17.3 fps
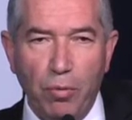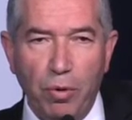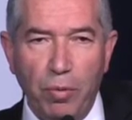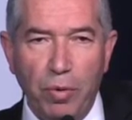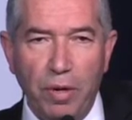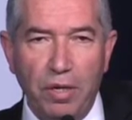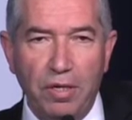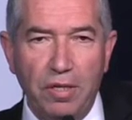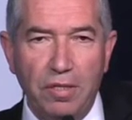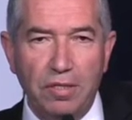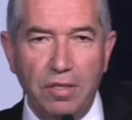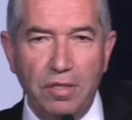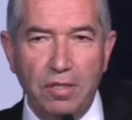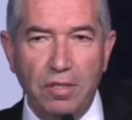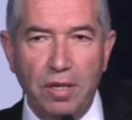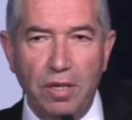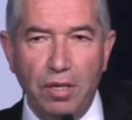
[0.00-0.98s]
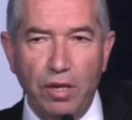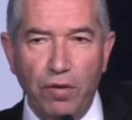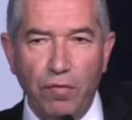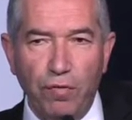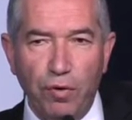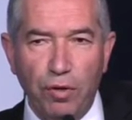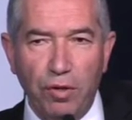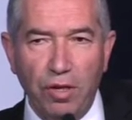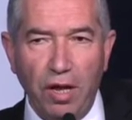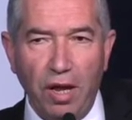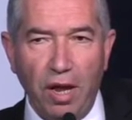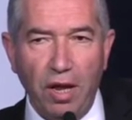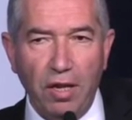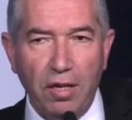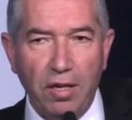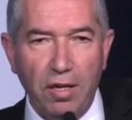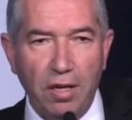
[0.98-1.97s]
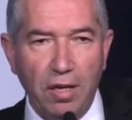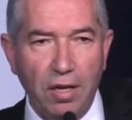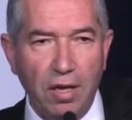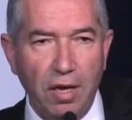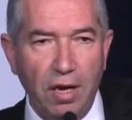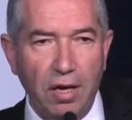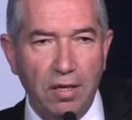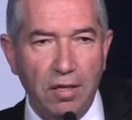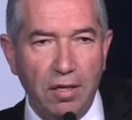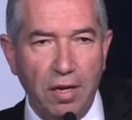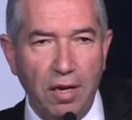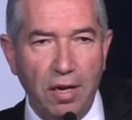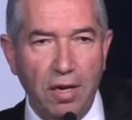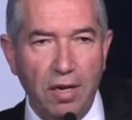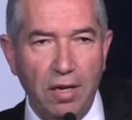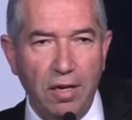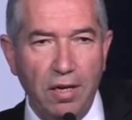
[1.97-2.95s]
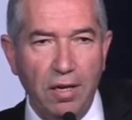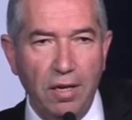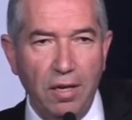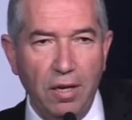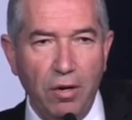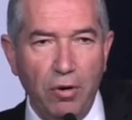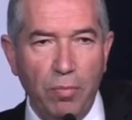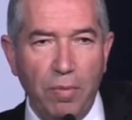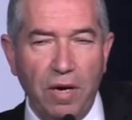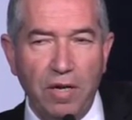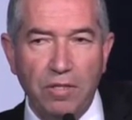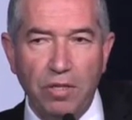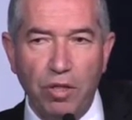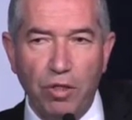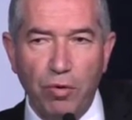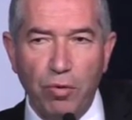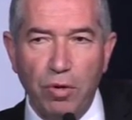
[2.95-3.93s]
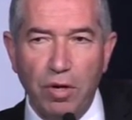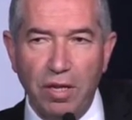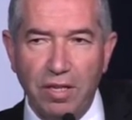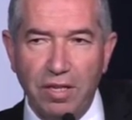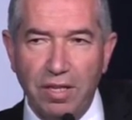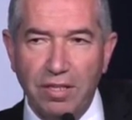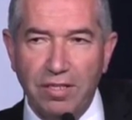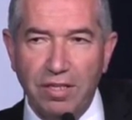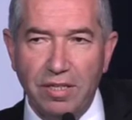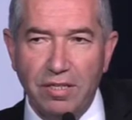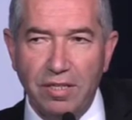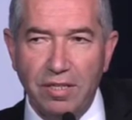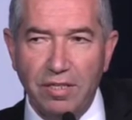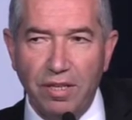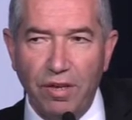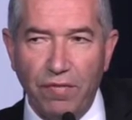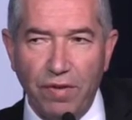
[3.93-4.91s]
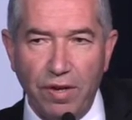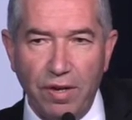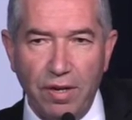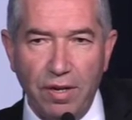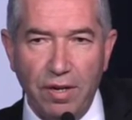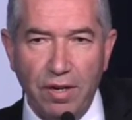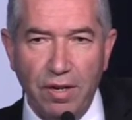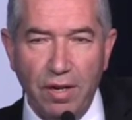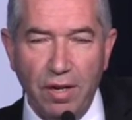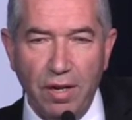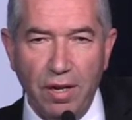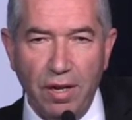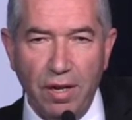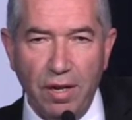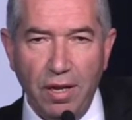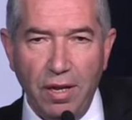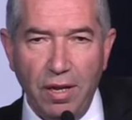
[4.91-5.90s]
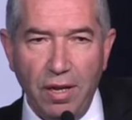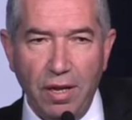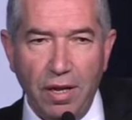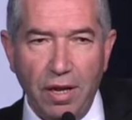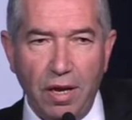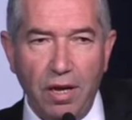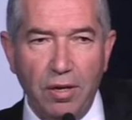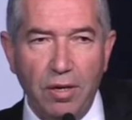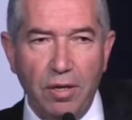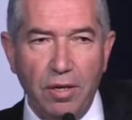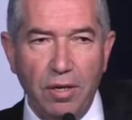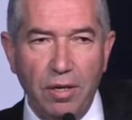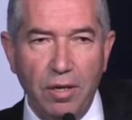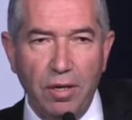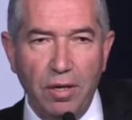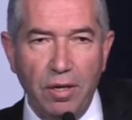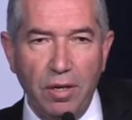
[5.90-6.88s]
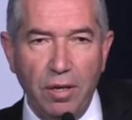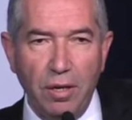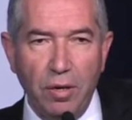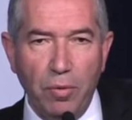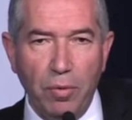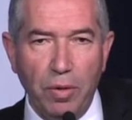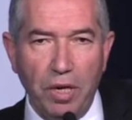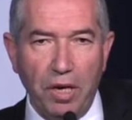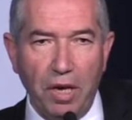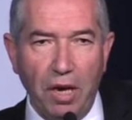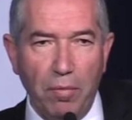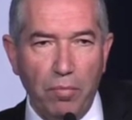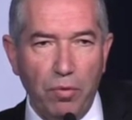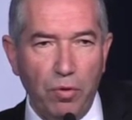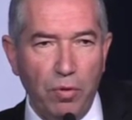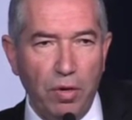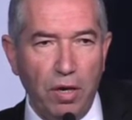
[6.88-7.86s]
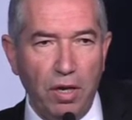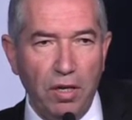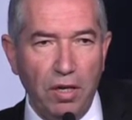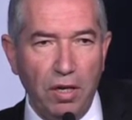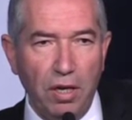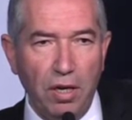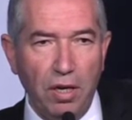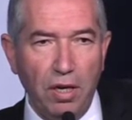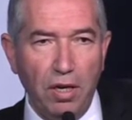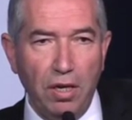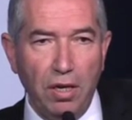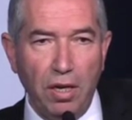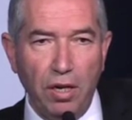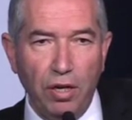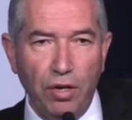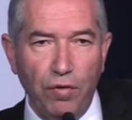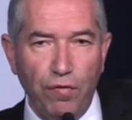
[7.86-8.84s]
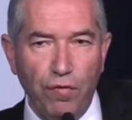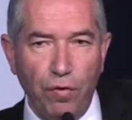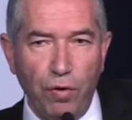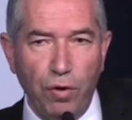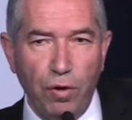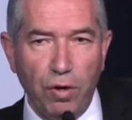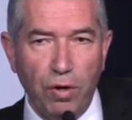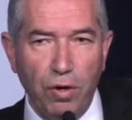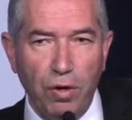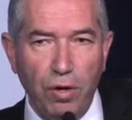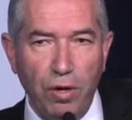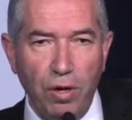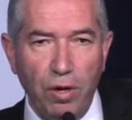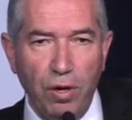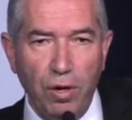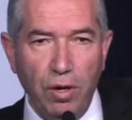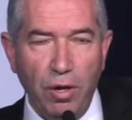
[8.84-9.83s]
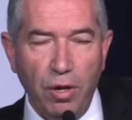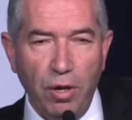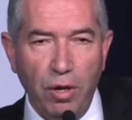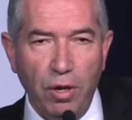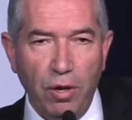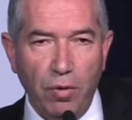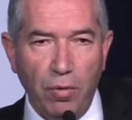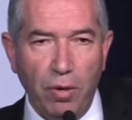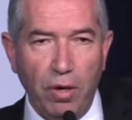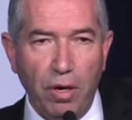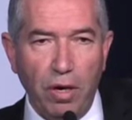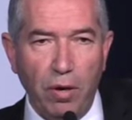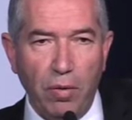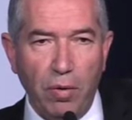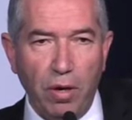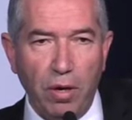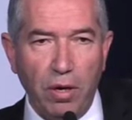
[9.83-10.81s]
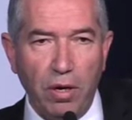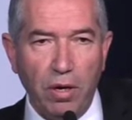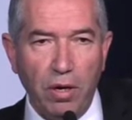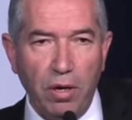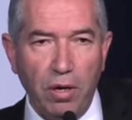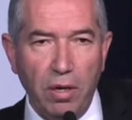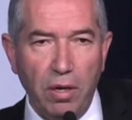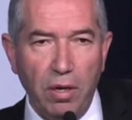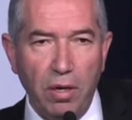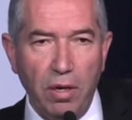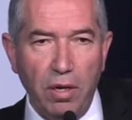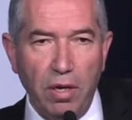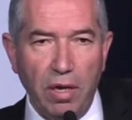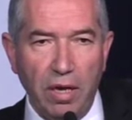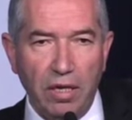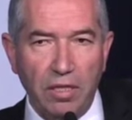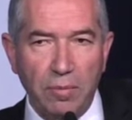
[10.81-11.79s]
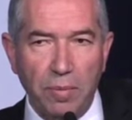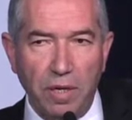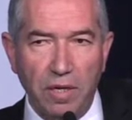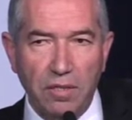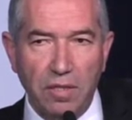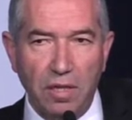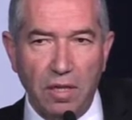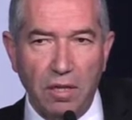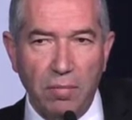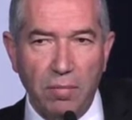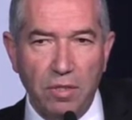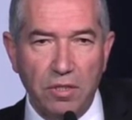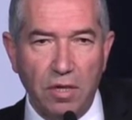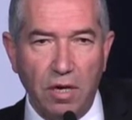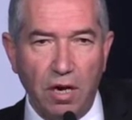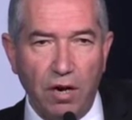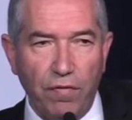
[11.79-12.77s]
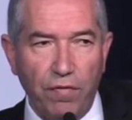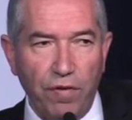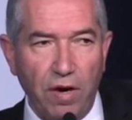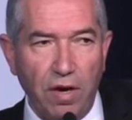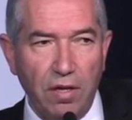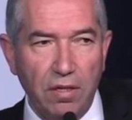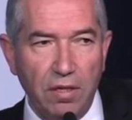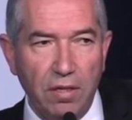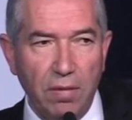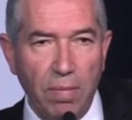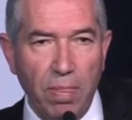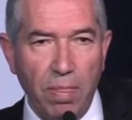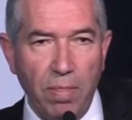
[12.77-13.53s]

We waited since 1948 until passed through 1967 and we came to 1994 when our ex-president, Mr. Arafat,